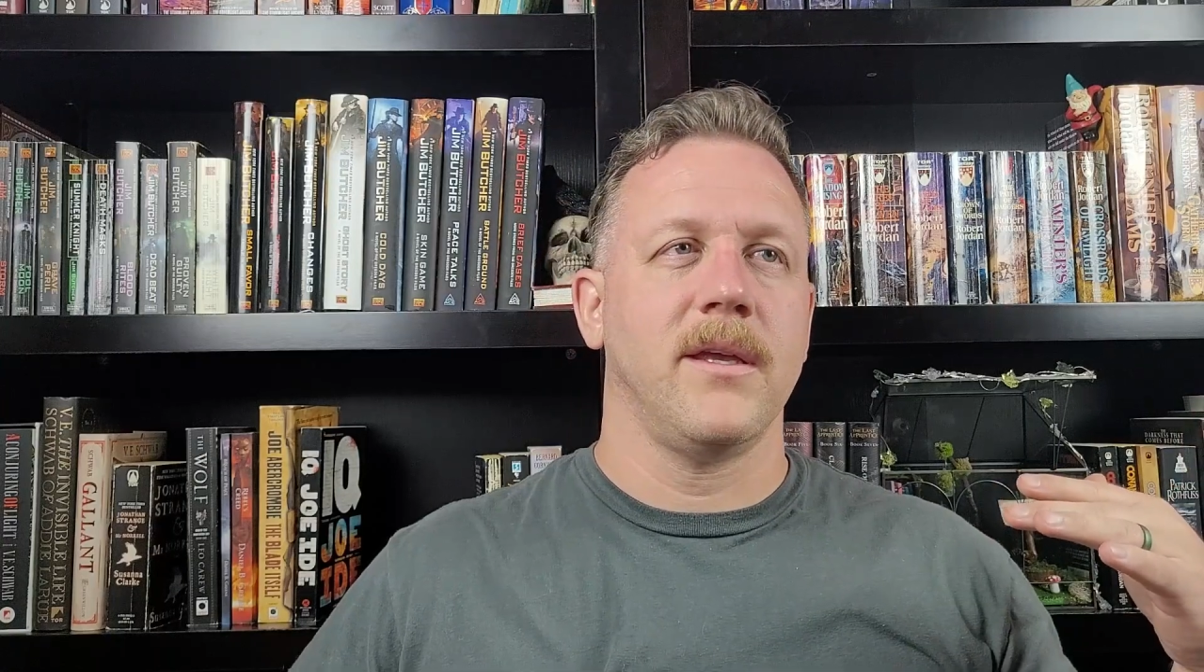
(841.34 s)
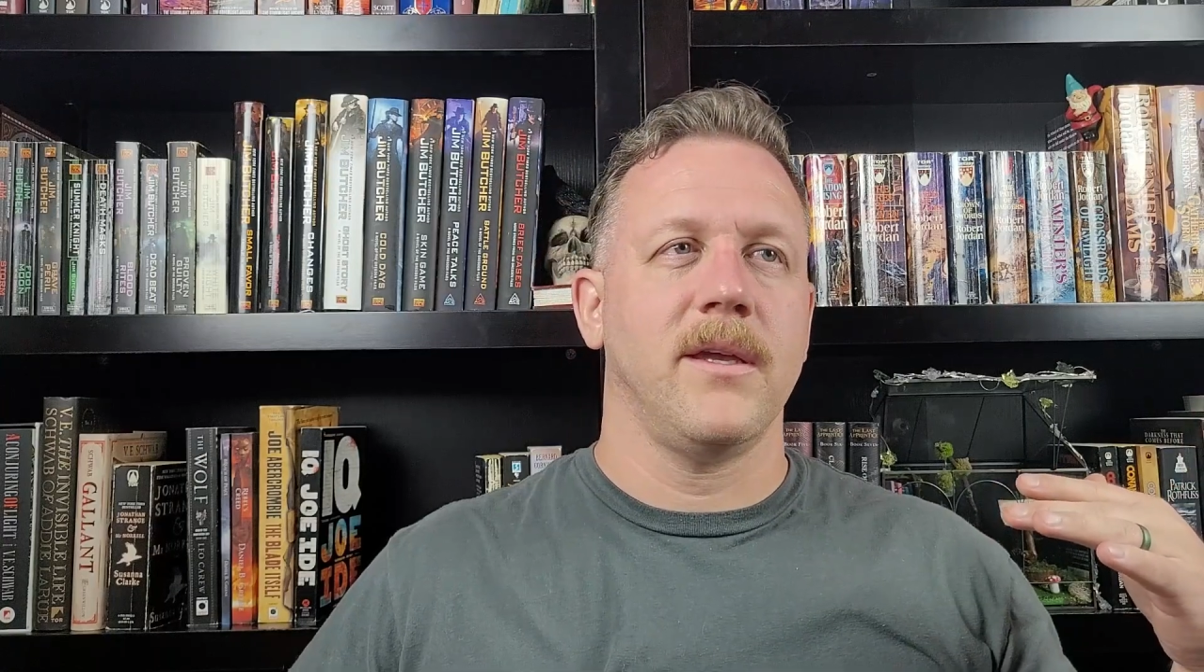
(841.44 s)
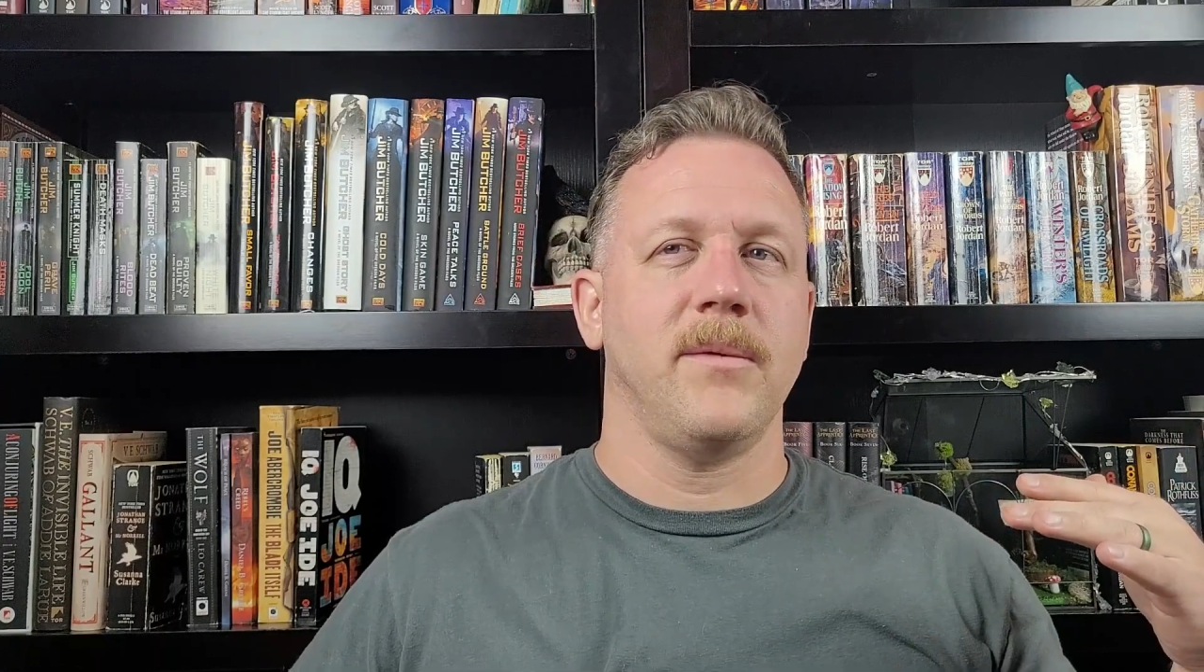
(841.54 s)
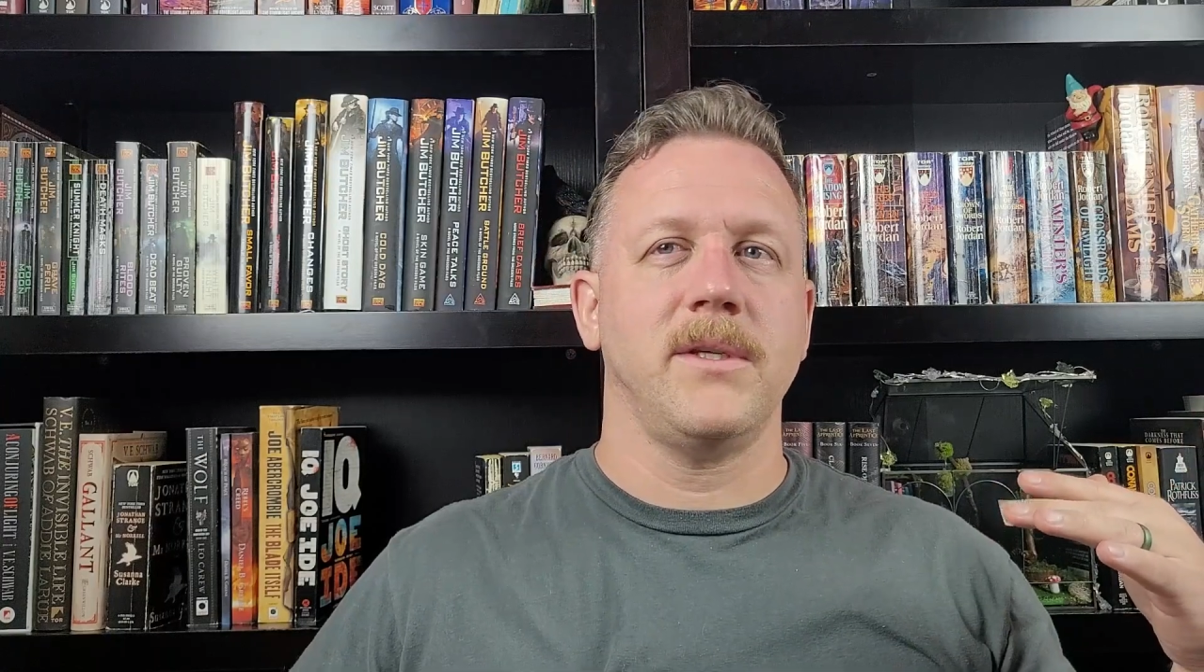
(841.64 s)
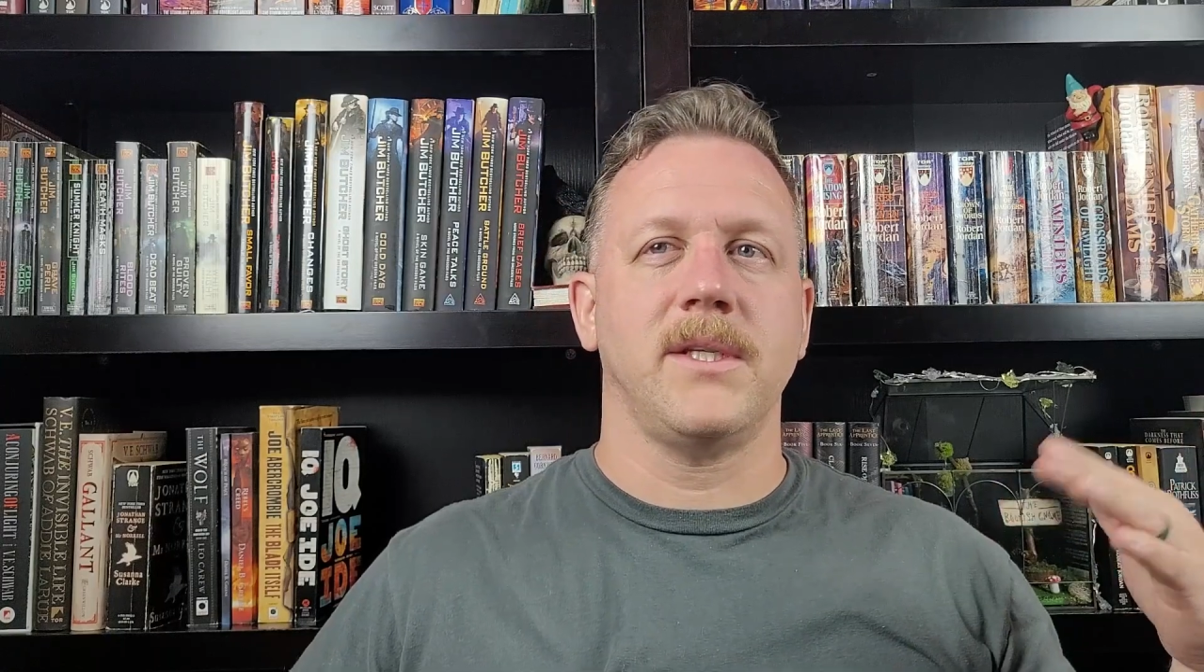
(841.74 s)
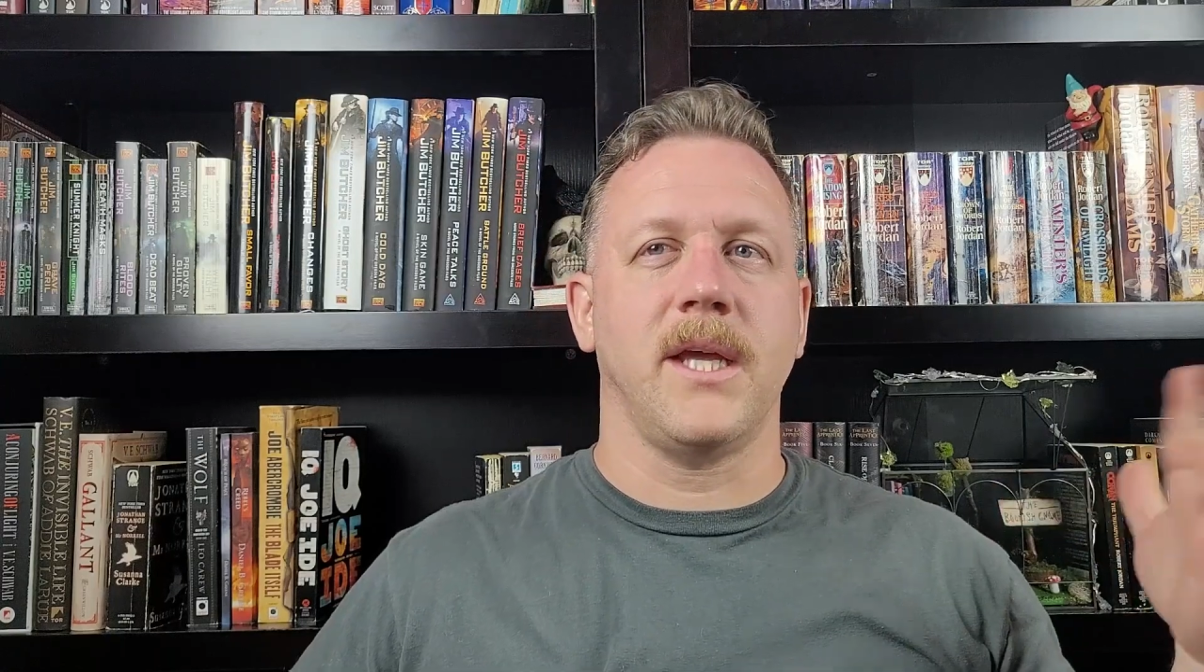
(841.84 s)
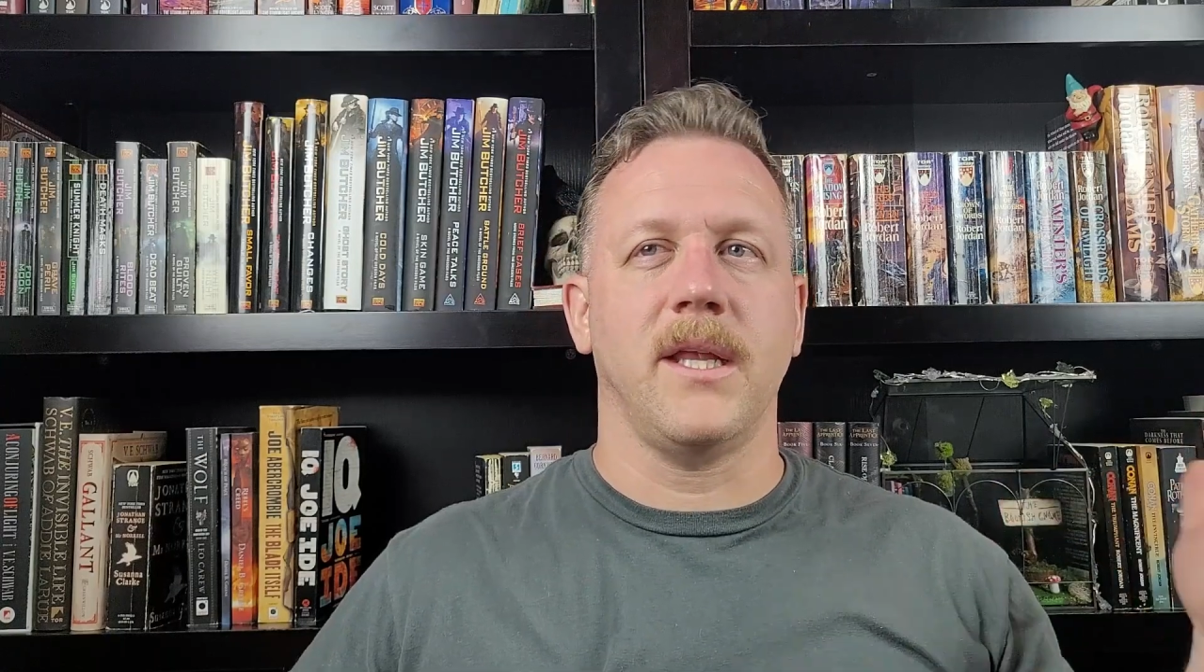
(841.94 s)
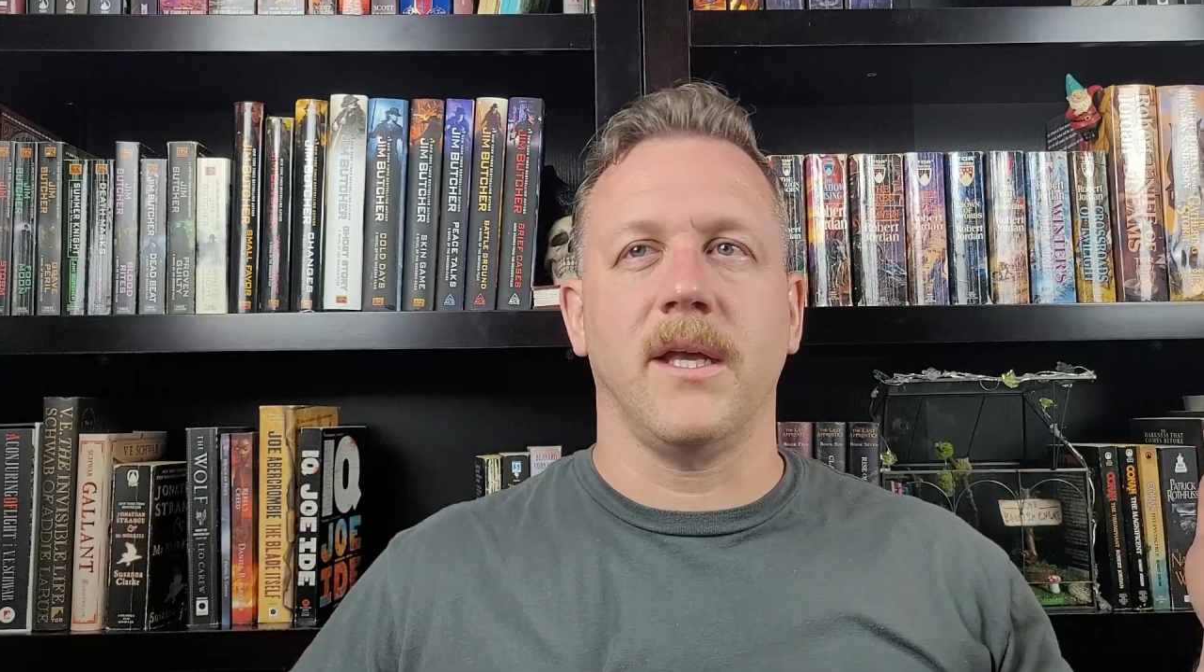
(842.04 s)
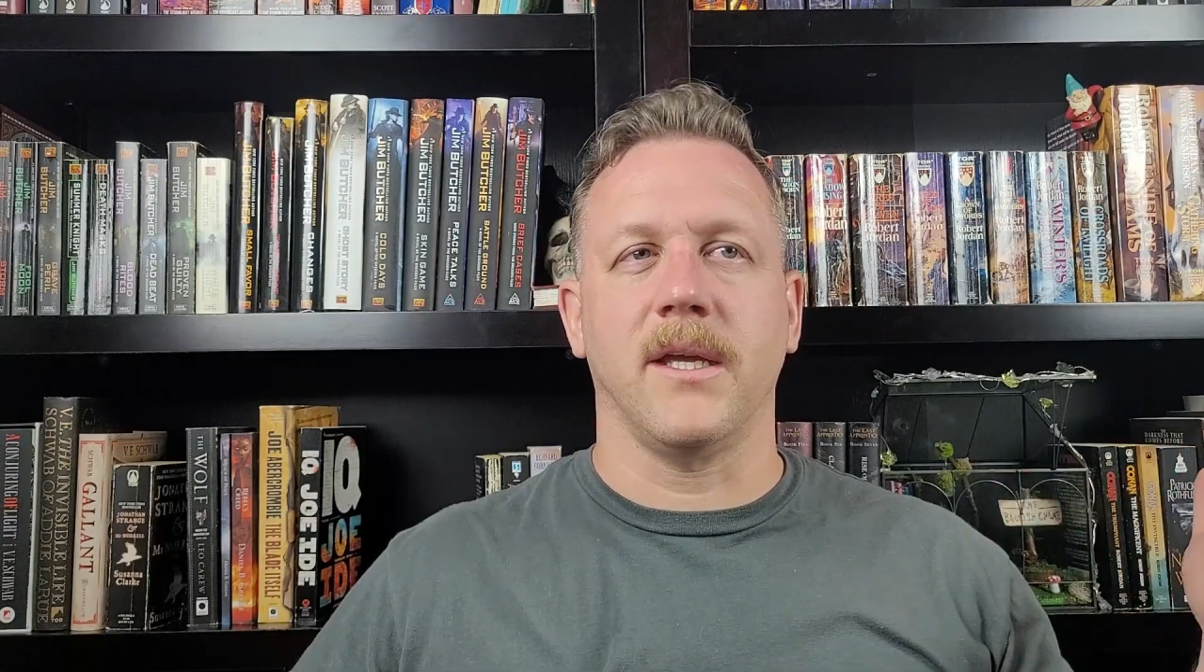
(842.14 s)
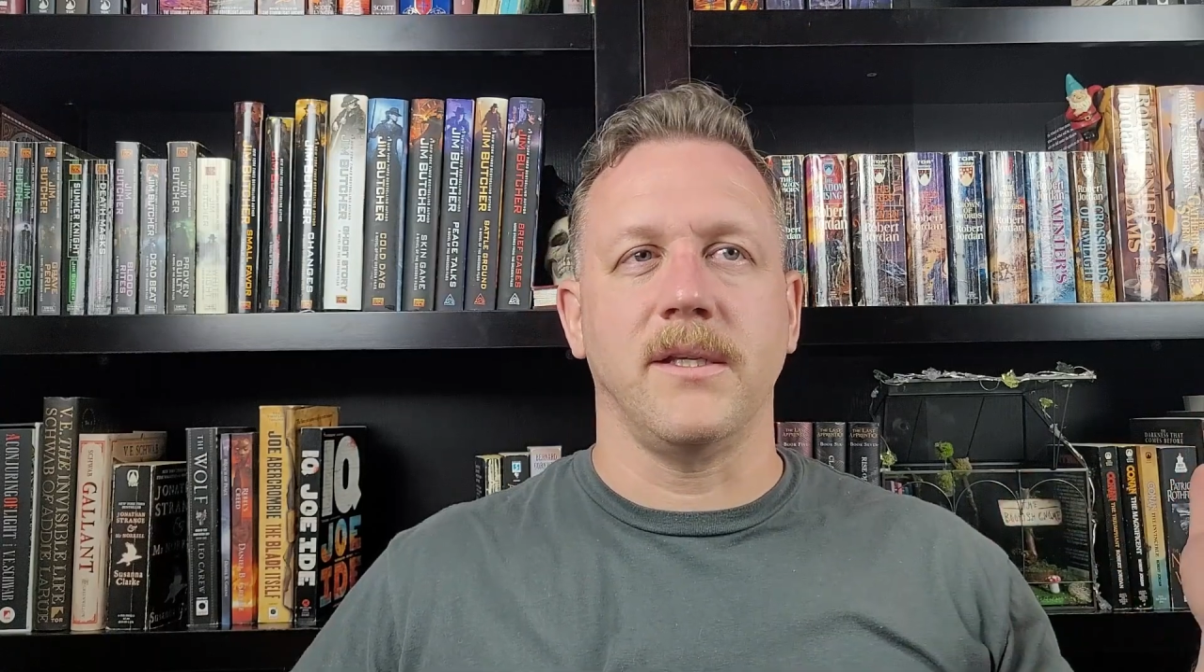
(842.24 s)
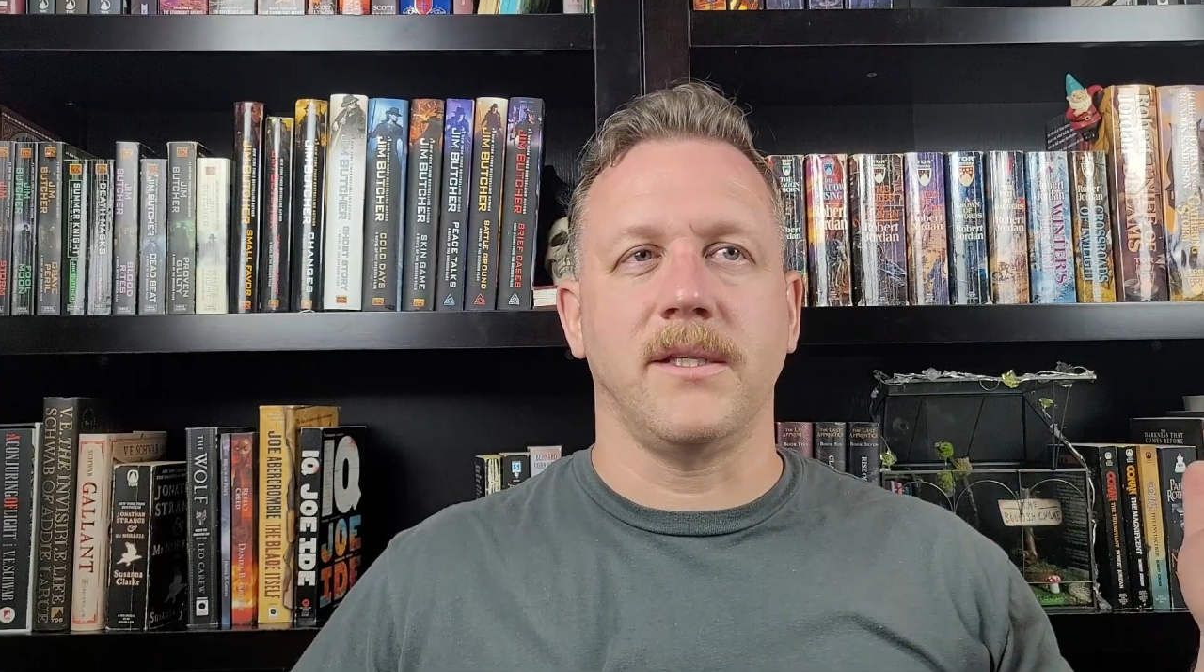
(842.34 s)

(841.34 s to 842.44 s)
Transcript: It just had like a